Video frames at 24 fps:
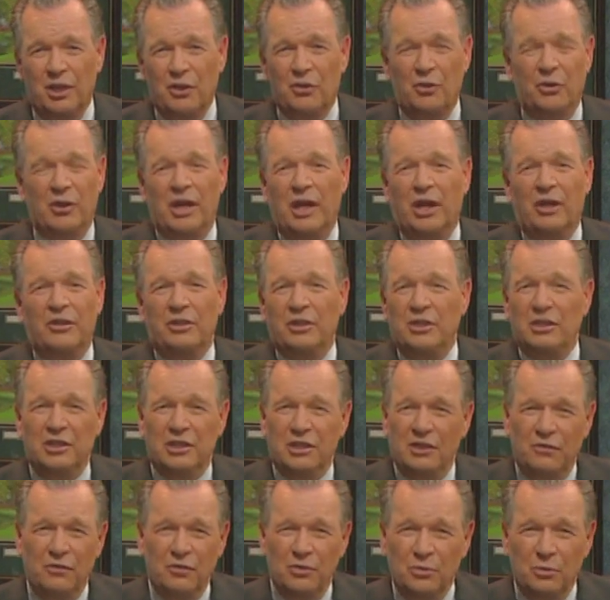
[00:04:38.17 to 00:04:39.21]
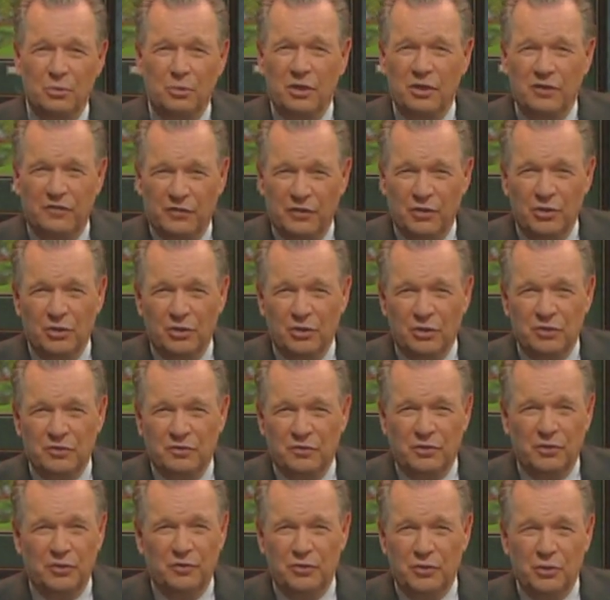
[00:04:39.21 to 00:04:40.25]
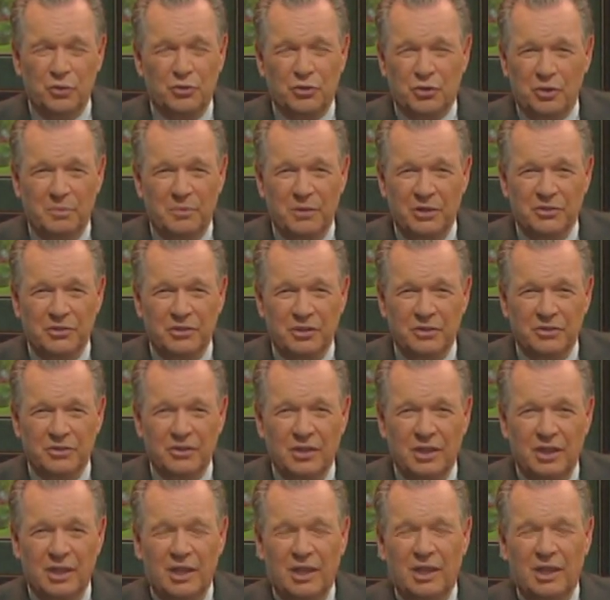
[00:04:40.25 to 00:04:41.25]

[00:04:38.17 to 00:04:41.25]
they're not going to give you referrals for future business.